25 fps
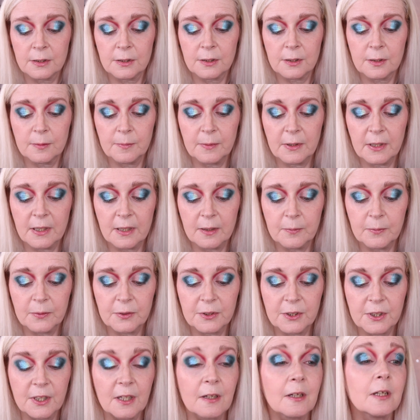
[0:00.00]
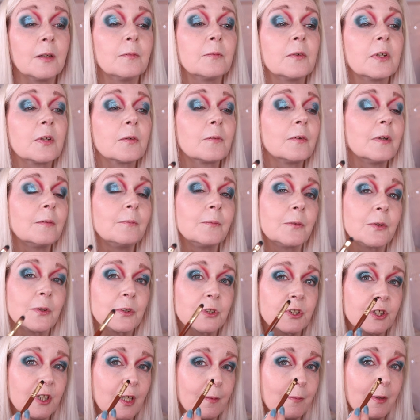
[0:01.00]
to be able to go in with one more
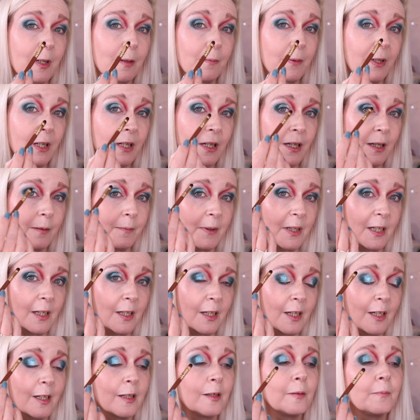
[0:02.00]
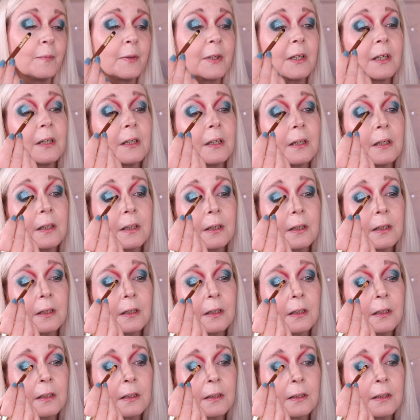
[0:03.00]
shimmer, but coming up
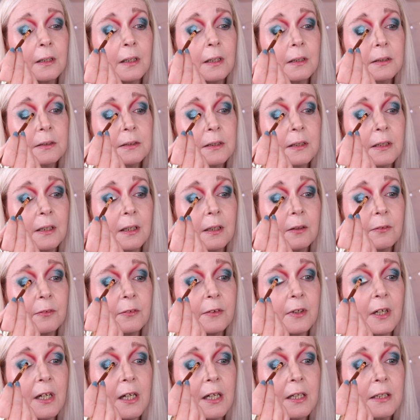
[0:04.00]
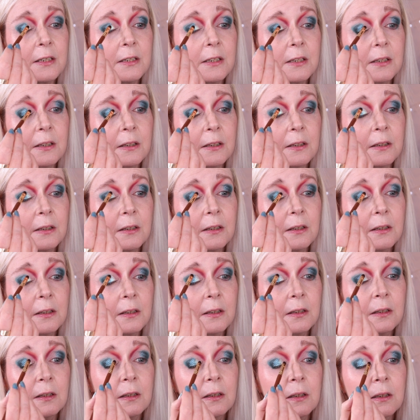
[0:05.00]
next to that red.
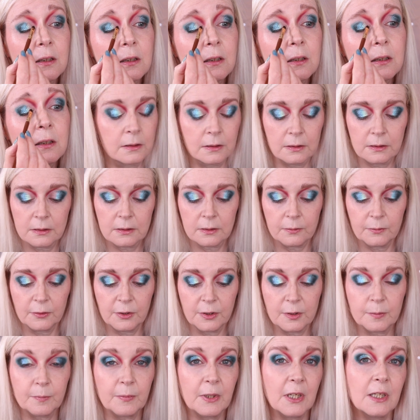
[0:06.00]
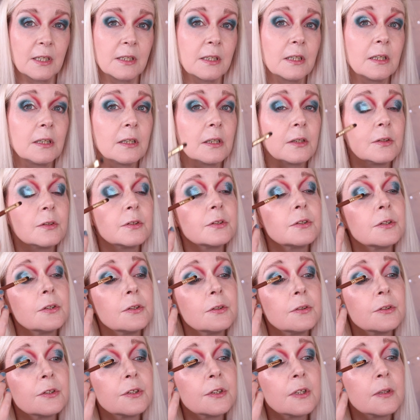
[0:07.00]
So I'm just blending those
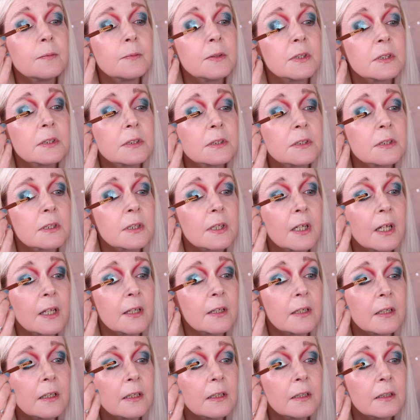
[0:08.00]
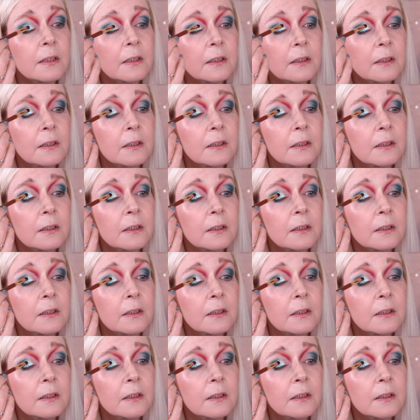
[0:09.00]
two shimmers together.